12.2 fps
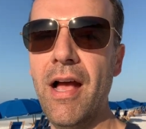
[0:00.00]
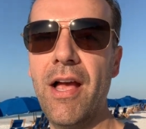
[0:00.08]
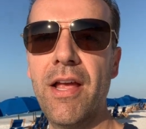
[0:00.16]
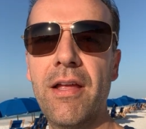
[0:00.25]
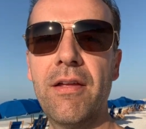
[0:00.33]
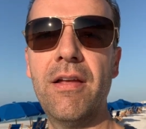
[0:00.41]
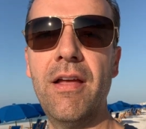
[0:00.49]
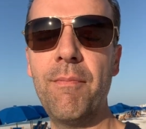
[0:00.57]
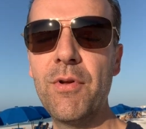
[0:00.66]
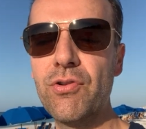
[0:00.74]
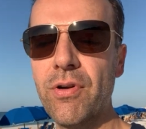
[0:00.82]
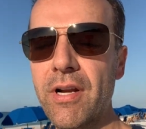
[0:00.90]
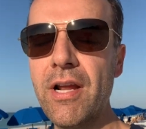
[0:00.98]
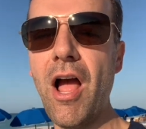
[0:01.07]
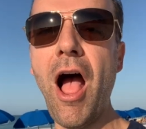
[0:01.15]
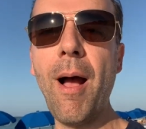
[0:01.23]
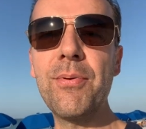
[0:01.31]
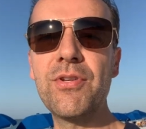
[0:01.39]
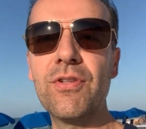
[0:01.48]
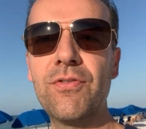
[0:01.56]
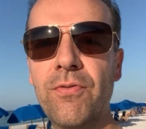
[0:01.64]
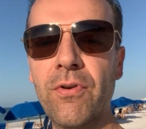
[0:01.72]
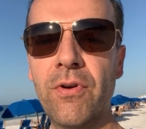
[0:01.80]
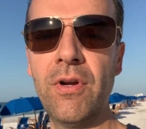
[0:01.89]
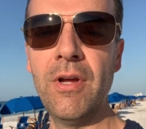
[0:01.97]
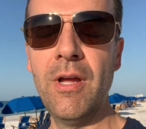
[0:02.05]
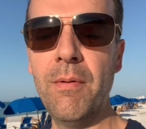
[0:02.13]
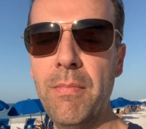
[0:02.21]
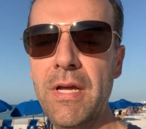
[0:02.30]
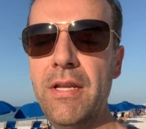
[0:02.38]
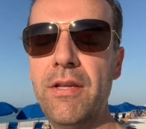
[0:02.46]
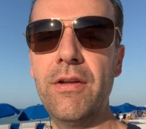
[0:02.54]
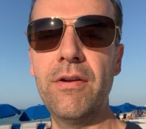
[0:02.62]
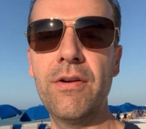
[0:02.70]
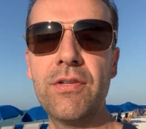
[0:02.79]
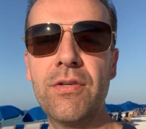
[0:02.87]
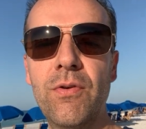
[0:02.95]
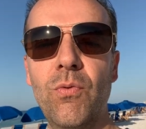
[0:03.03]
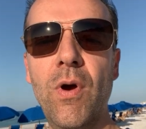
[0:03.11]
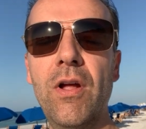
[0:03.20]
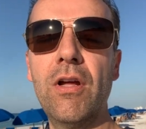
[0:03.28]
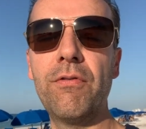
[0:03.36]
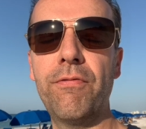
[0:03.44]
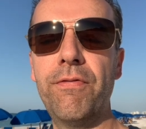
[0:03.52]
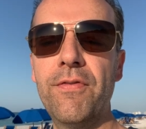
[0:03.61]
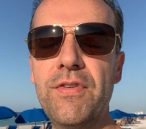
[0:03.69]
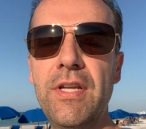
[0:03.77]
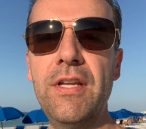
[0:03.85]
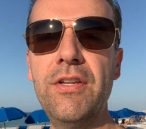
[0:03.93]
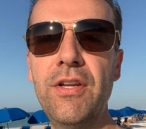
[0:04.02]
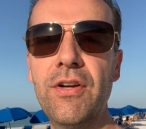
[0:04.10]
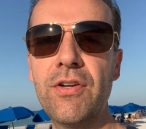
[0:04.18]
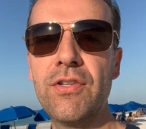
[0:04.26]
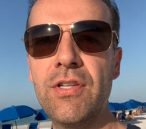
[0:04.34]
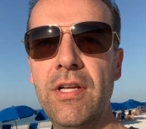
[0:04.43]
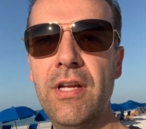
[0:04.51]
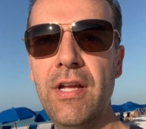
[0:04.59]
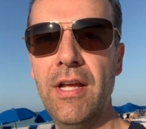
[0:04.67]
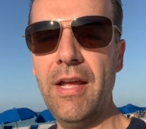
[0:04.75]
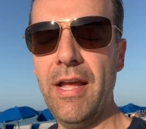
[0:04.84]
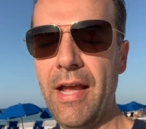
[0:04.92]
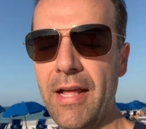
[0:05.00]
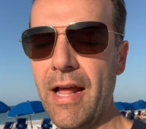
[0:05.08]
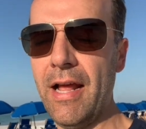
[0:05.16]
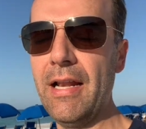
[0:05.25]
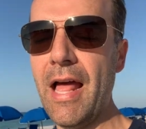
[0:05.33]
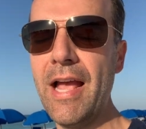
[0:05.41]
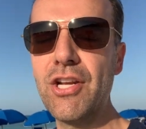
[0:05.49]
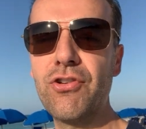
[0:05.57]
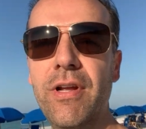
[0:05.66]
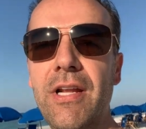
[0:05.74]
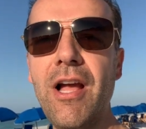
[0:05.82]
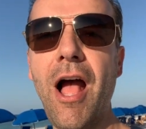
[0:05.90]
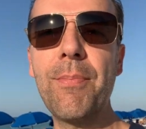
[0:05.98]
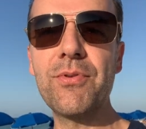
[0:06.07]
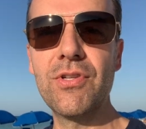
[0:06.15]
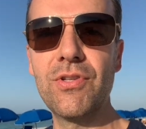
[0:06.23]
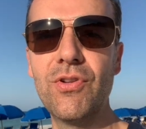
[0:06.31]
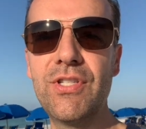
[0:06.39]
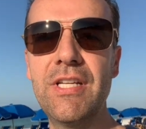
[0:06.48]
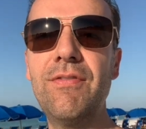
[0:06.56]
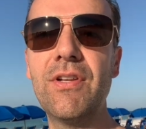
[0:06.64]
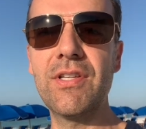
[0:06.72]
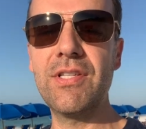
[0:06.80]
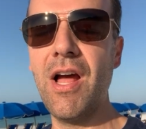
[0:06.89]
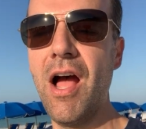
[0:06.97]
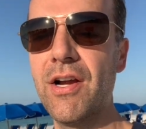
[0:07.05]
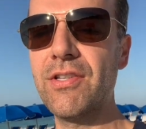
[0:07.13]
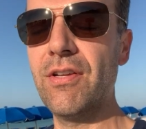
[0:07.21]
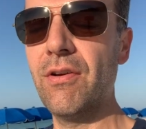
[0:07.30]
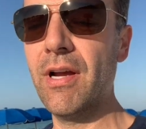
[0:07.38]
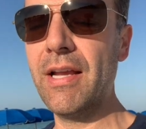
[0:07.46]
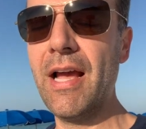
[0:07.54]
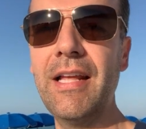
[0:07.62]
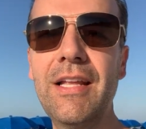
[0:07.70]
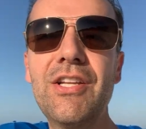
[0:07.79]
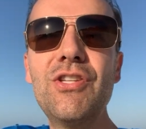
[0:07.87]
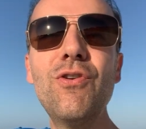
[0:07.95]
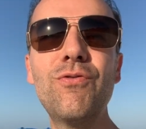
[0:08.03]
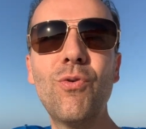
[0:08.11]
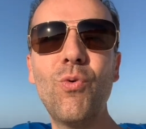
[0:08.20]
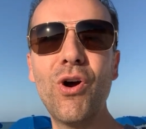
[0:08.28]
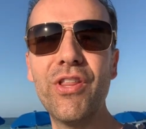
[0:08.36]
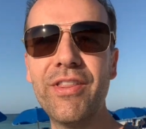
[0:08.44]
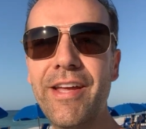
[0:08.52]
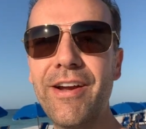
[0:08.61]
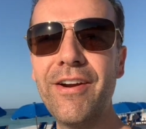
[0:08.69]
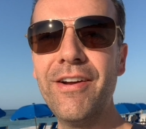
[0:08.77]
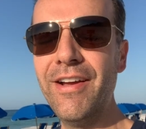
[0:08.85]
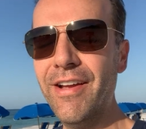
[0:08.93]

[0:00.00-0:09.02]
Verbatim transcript: I have been trading options for many years, well over 15 years, and I like trading options on dividend stocks. So I kind of get a two for one there